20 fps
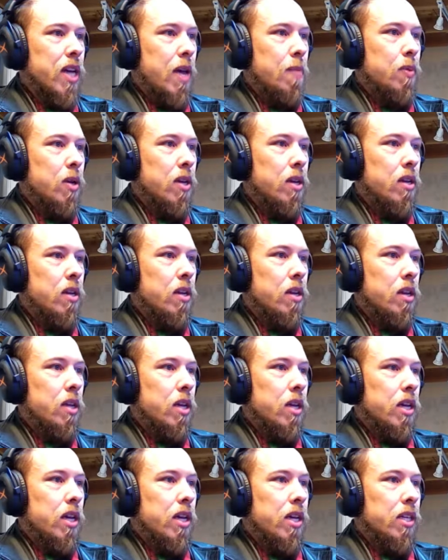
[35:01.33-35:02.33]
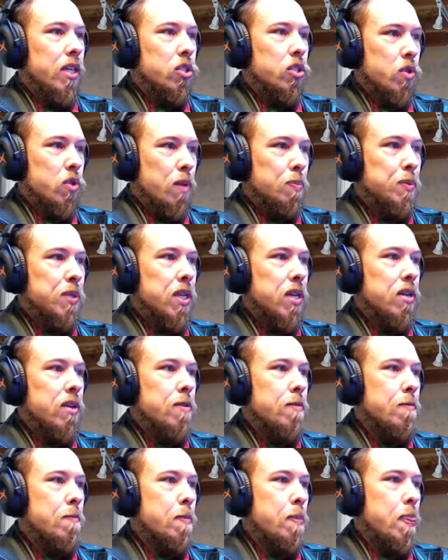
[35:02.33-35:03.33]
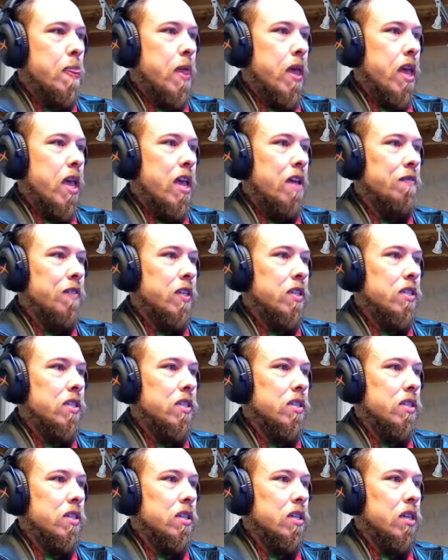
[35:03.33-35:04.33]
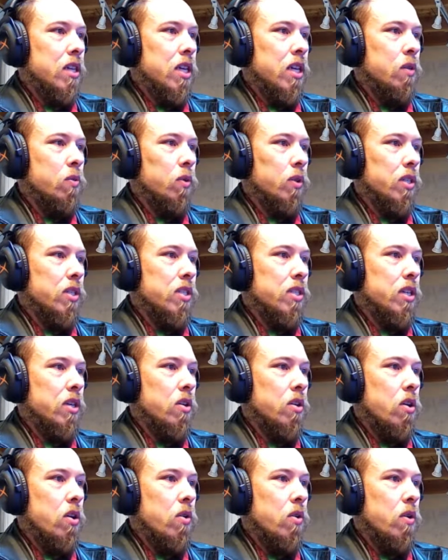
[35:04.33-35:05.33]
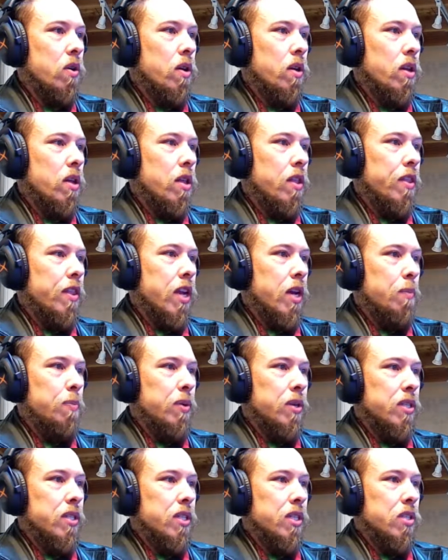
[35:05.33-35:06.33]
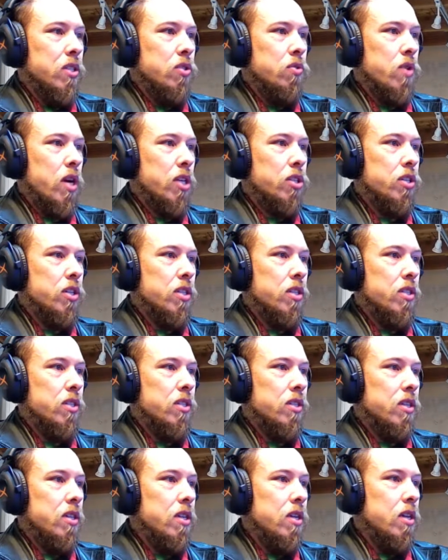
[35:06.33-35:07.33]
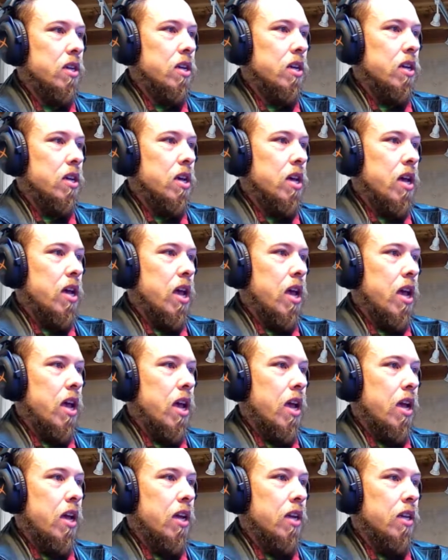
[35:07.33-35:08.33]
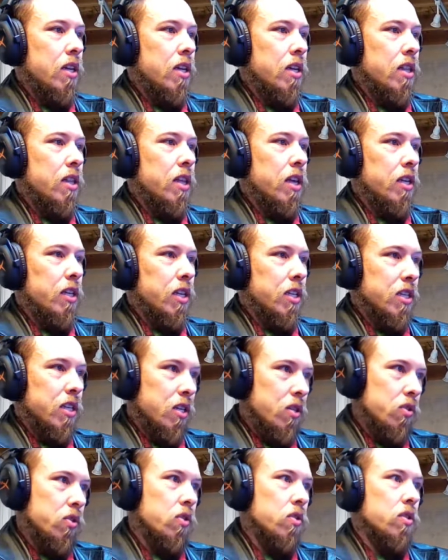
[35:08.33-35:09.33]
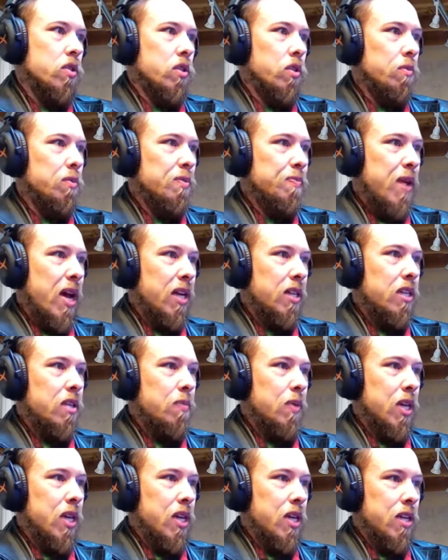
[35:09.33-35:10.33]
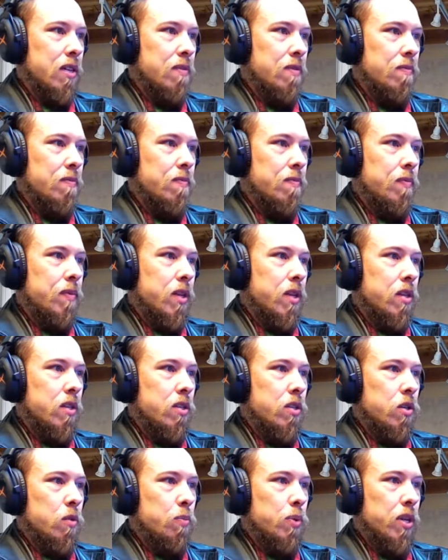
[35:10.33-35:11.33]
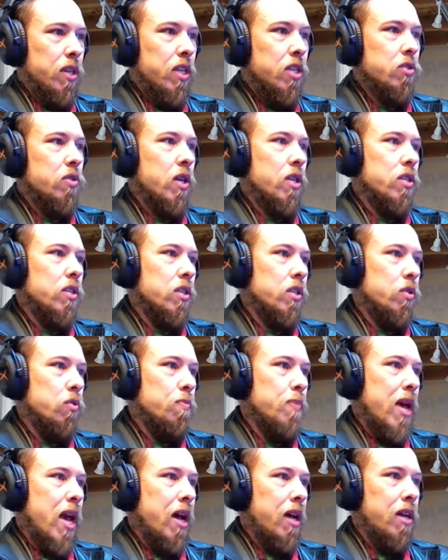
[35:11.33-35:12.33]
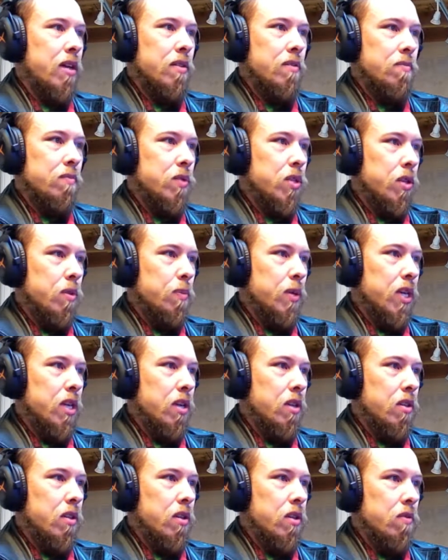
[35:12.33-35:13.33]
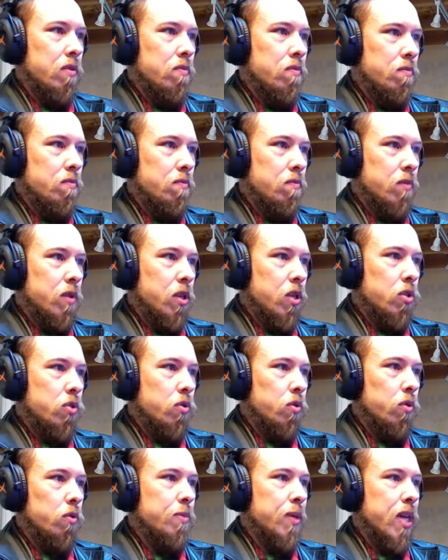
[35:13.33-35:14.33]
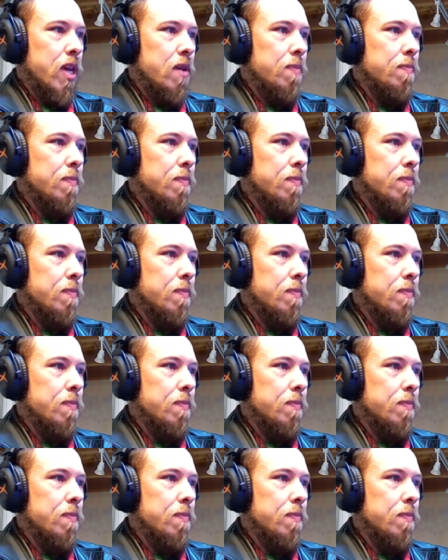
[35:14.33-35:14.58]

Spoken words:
in, strips it. If it's equal to 0, then it prints the instructions, and then continues. So it just loops back to the beginning. So print the instructions and loop back to the beginning of the control loop again.